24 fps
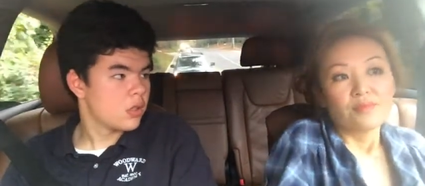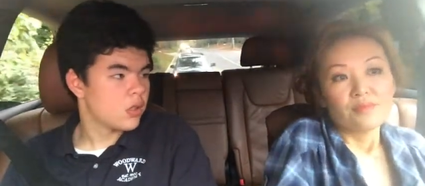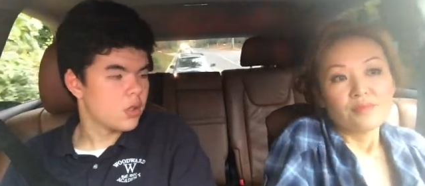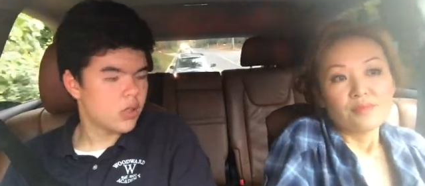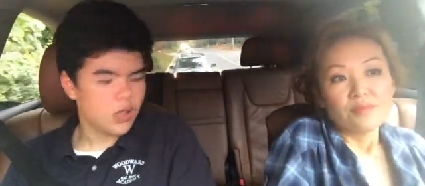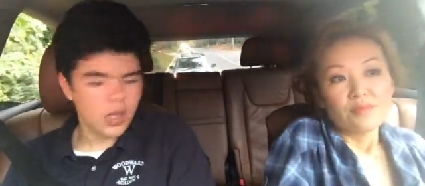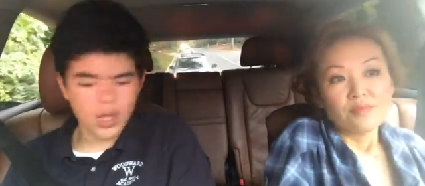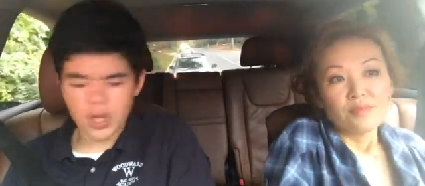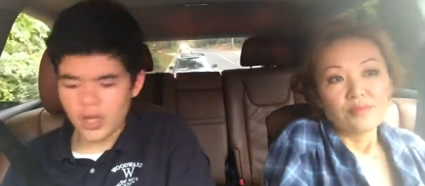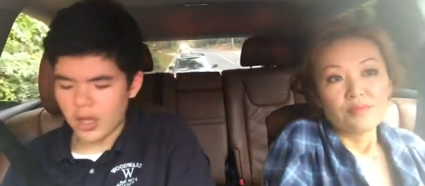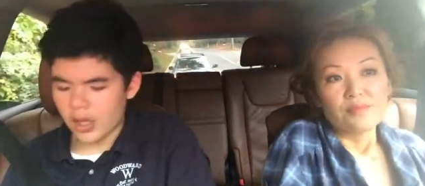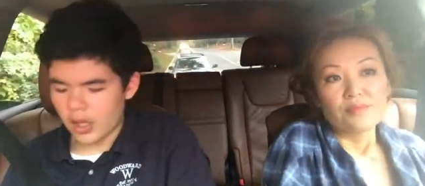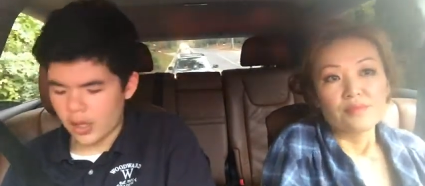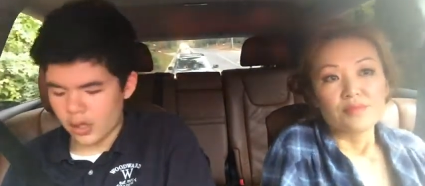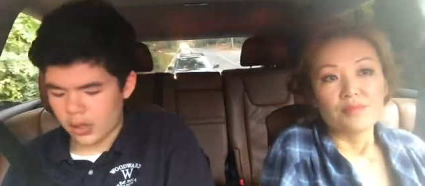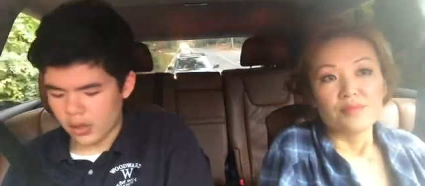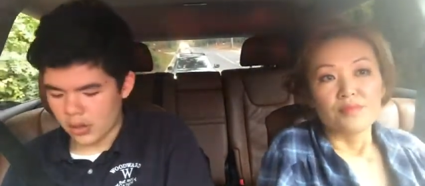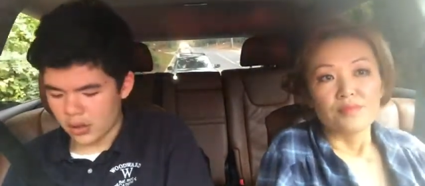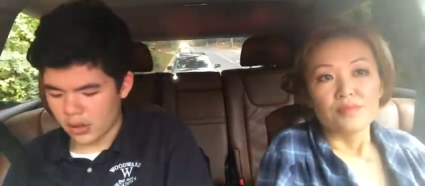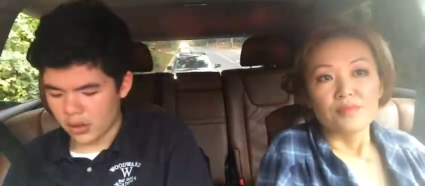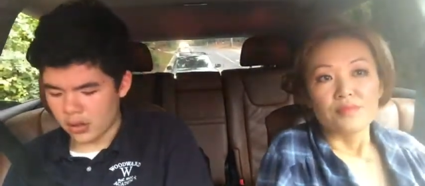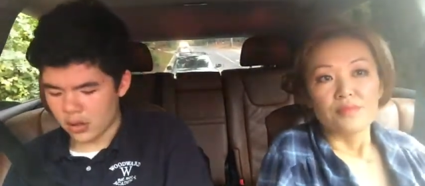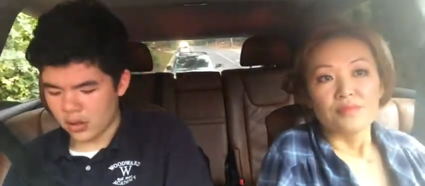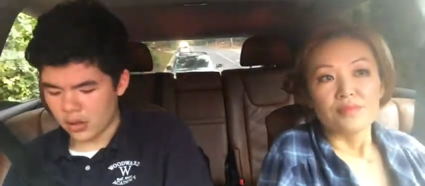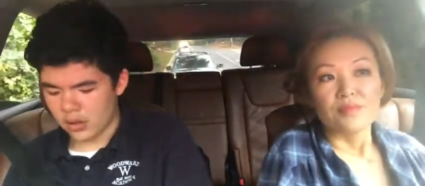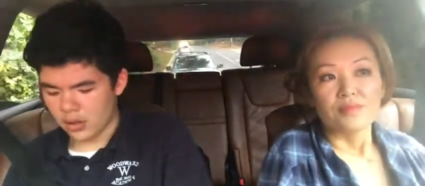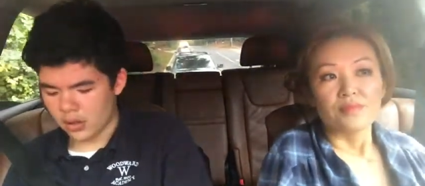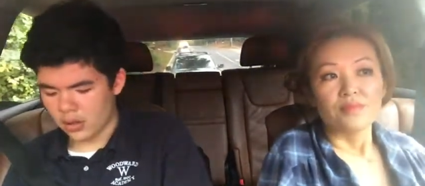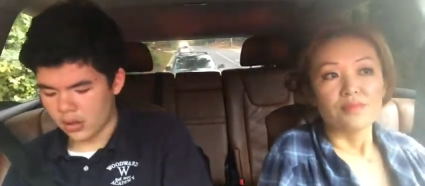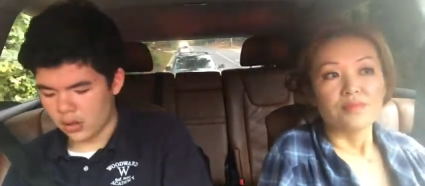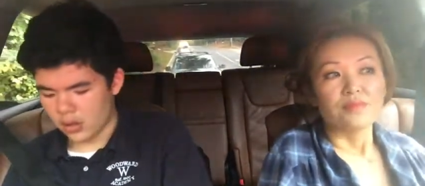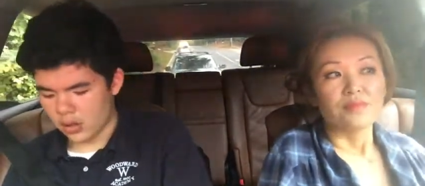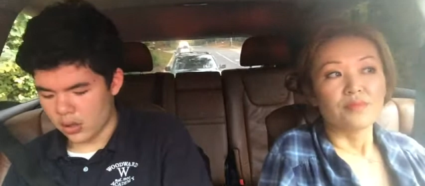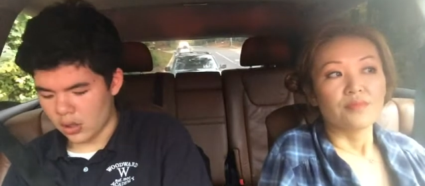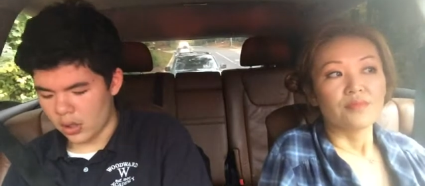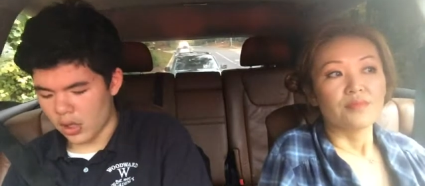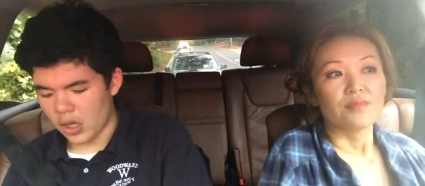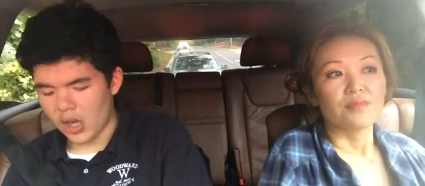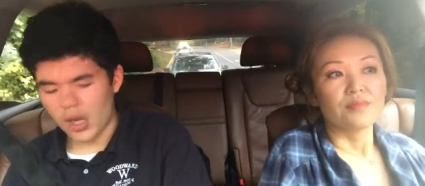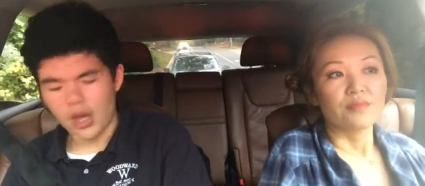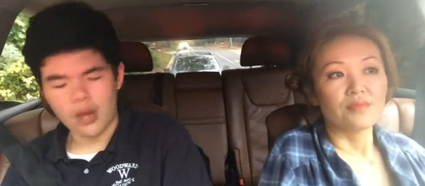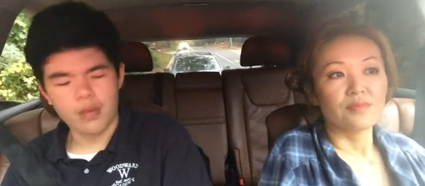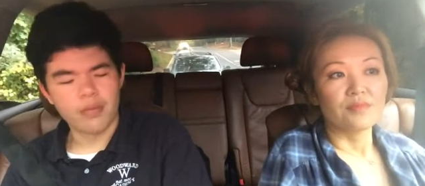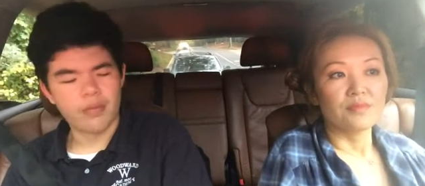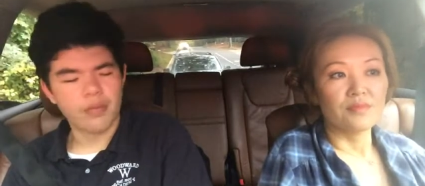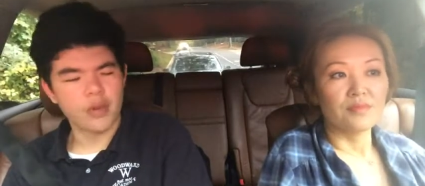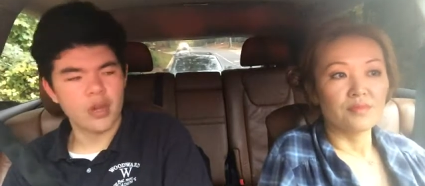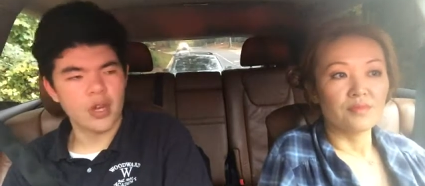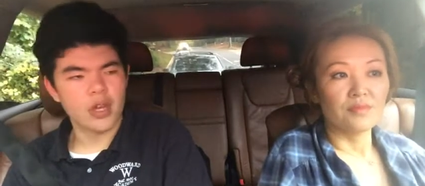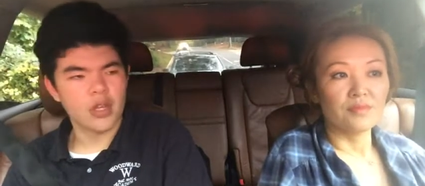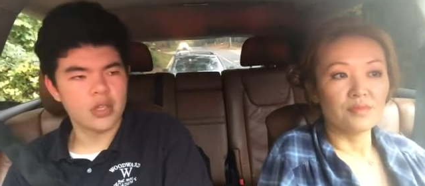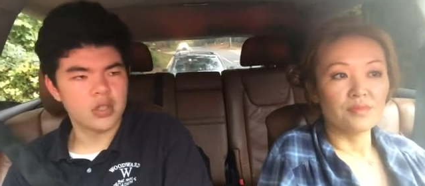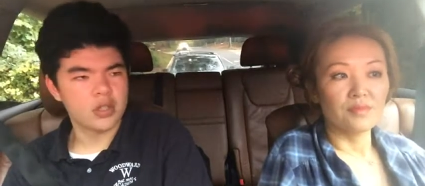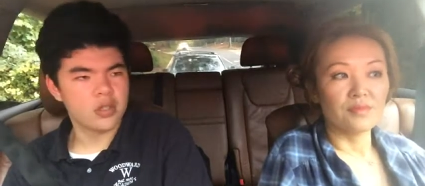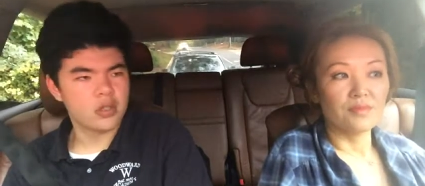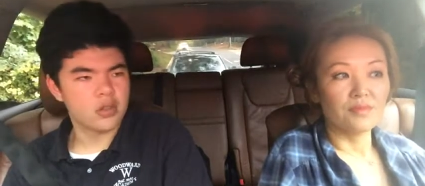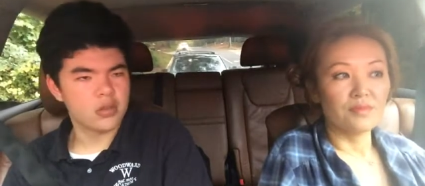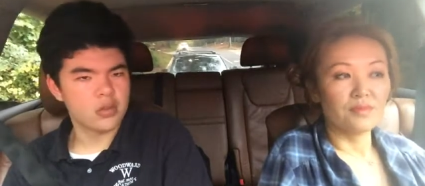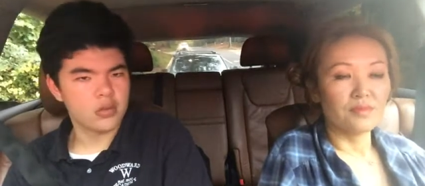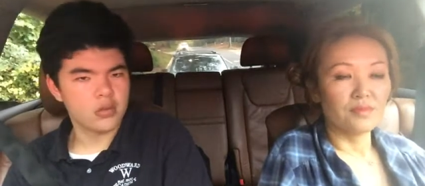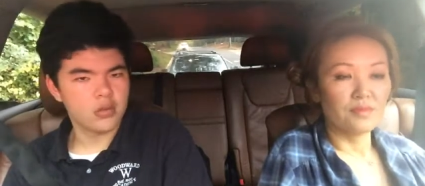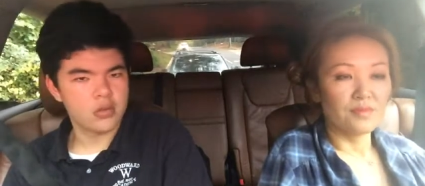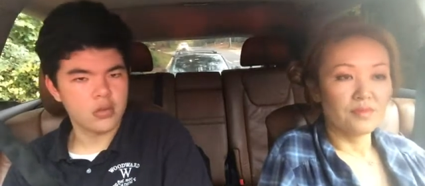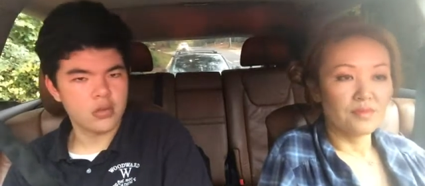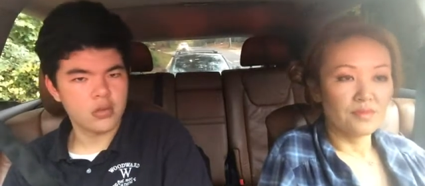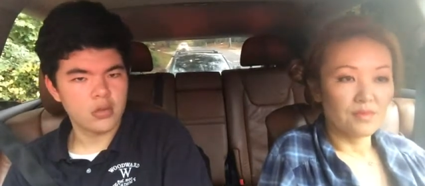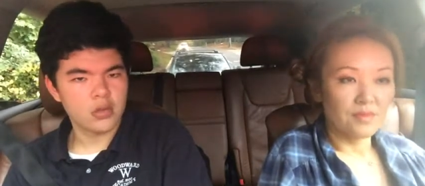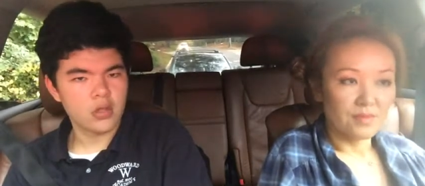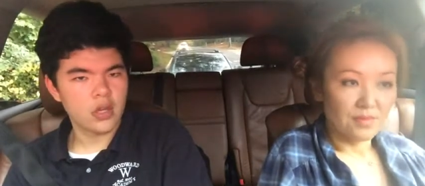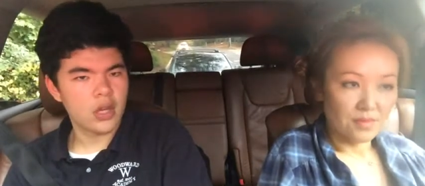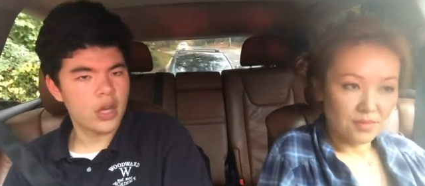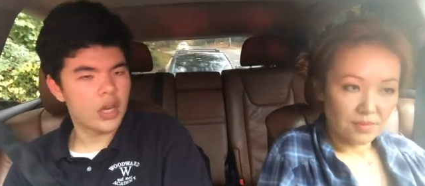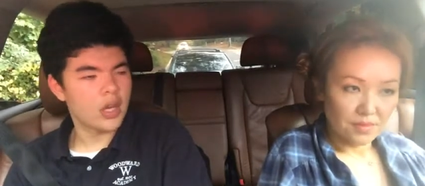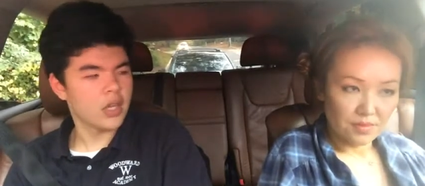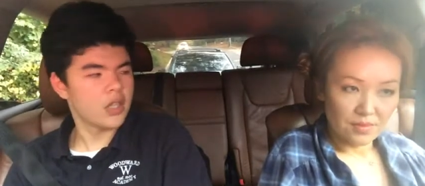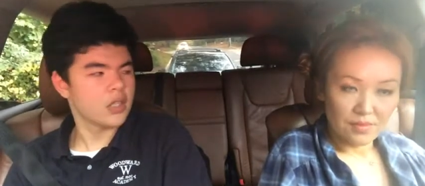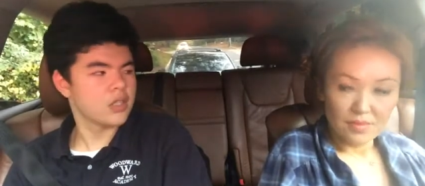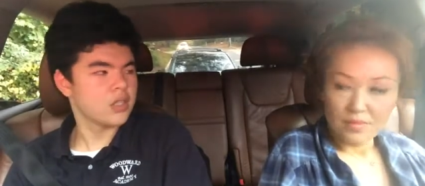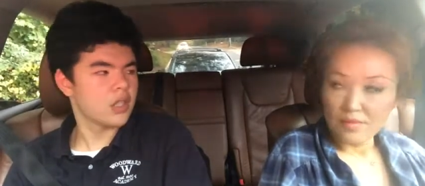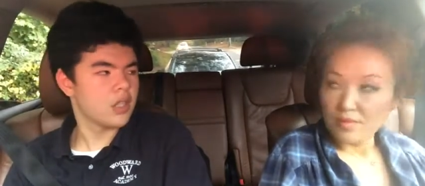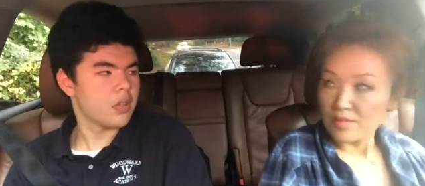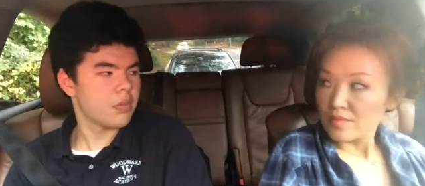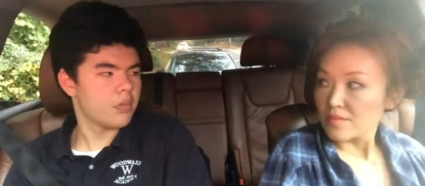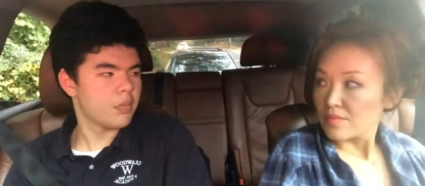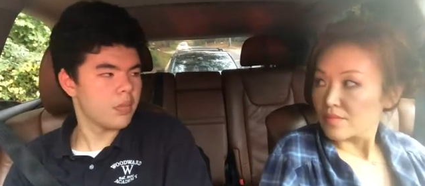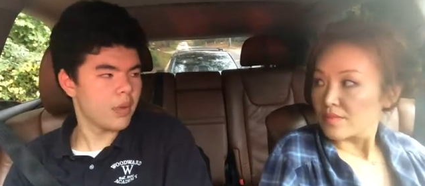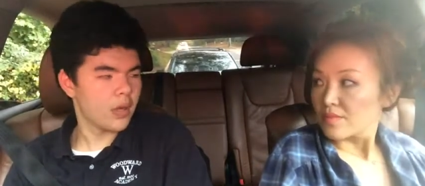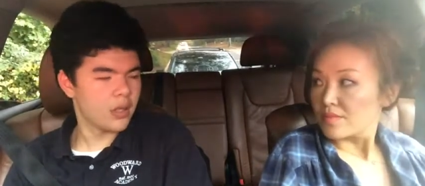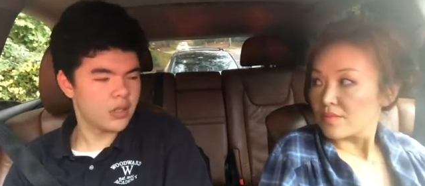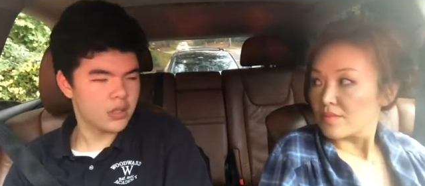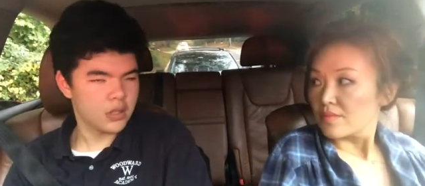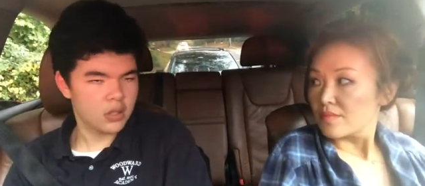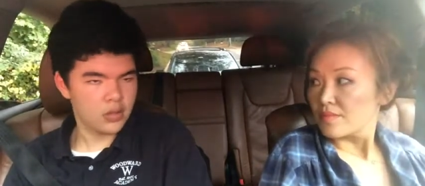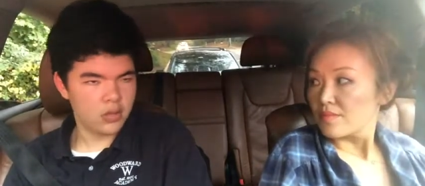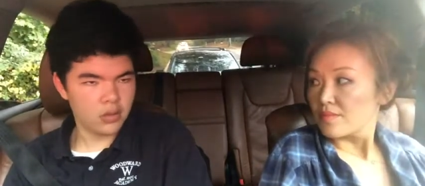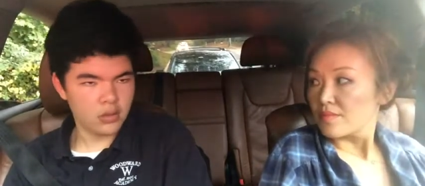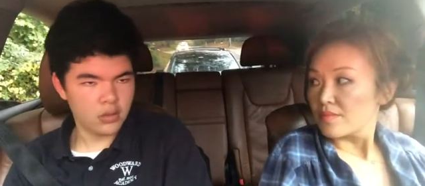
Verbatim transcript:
Speaker 1: then yeah, he has he has a basic